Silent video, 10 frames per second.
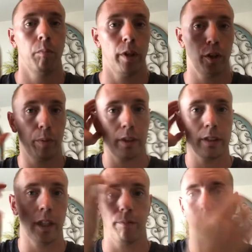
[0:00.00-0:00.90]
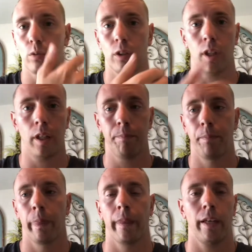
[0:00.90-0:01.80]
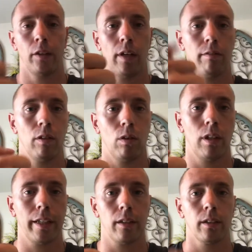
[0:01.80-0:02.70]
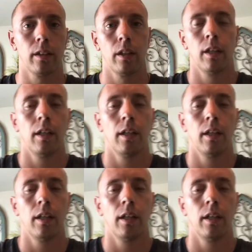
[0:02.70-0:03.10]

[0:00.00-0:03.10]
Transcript: But you put these headphones on and you have a little clicker,